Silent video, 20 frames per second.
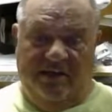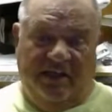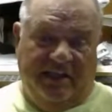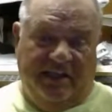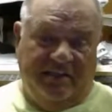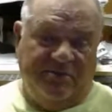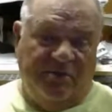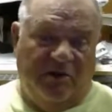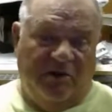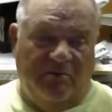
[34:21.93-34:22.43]
like
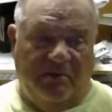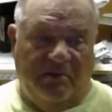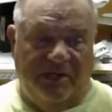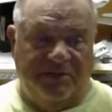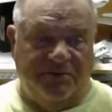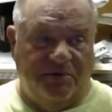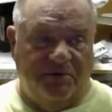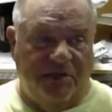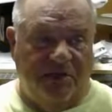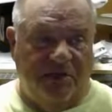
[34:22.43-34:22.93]
12 by
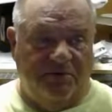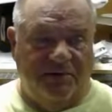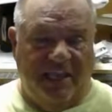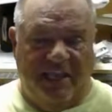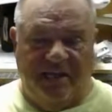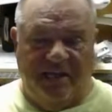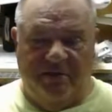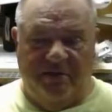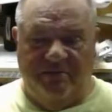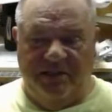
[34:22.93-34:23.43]
12
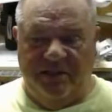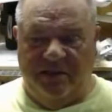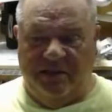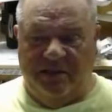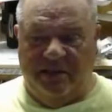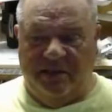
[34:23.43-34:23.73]
canopy.